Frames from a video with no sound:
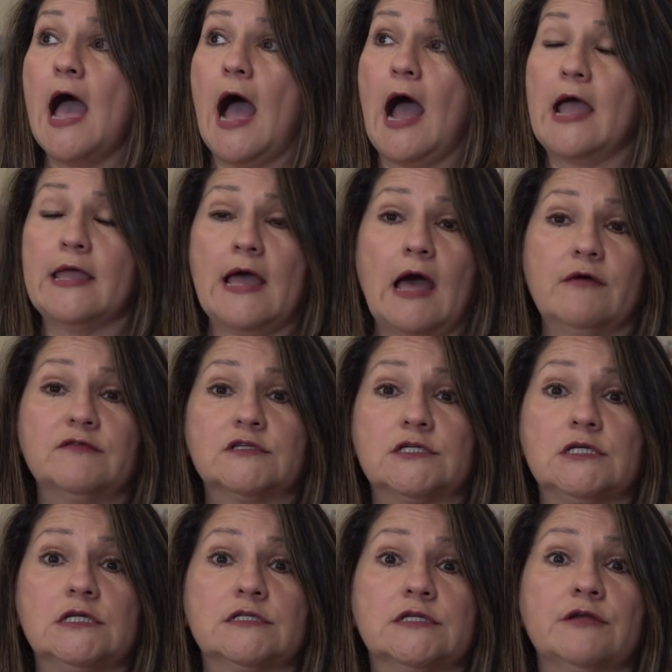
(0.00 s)
I have
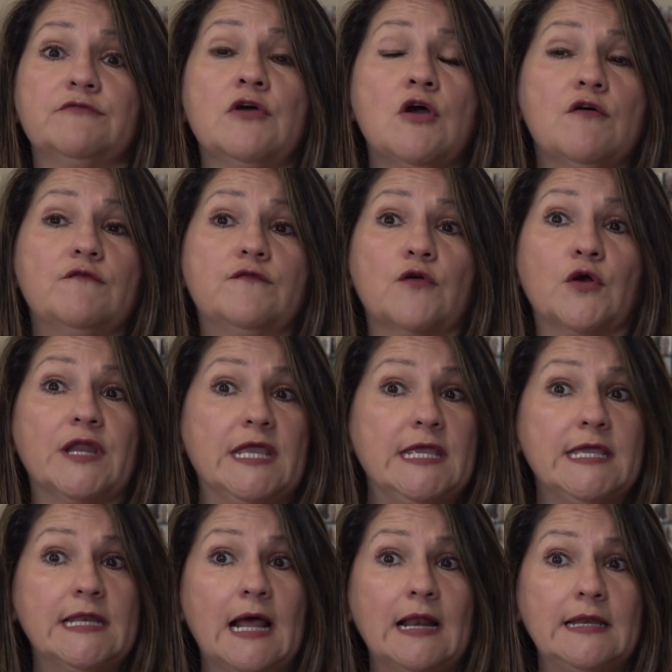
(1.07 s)
children from
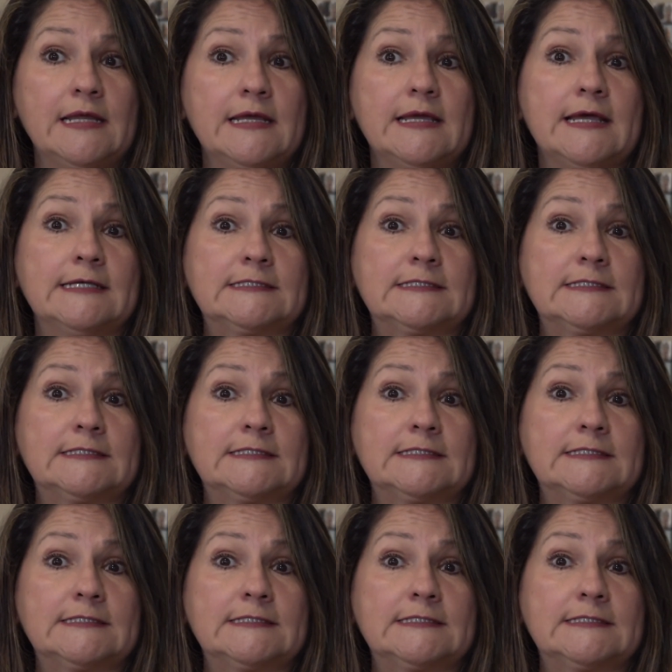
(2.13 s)
Italy,